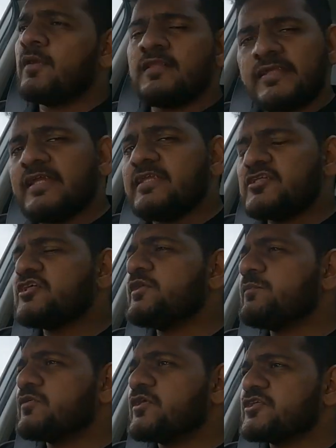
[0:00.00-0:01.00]
Well, the initial
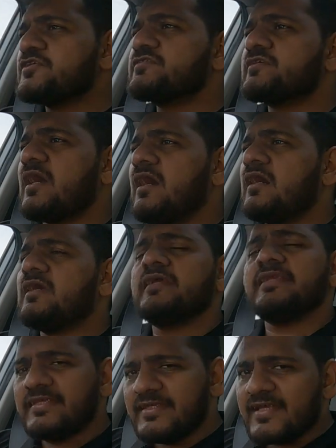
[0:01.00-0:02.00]
impressions are
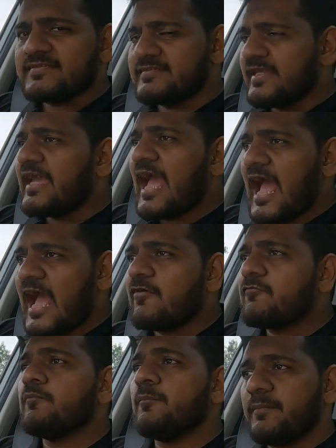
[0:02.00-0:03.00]
yes, they
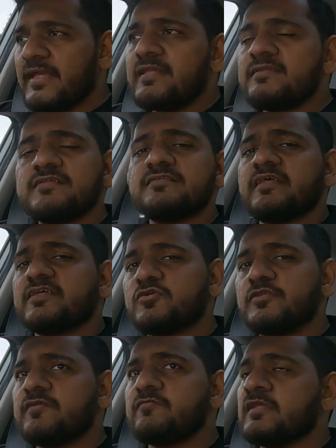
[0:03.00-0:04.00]
have made this
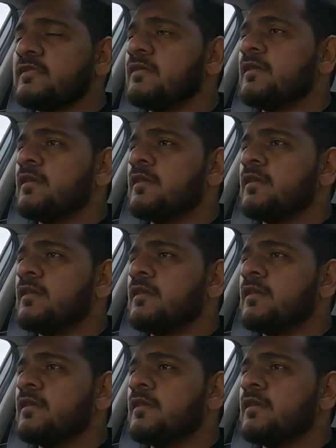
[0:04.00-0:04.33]
Nexon EV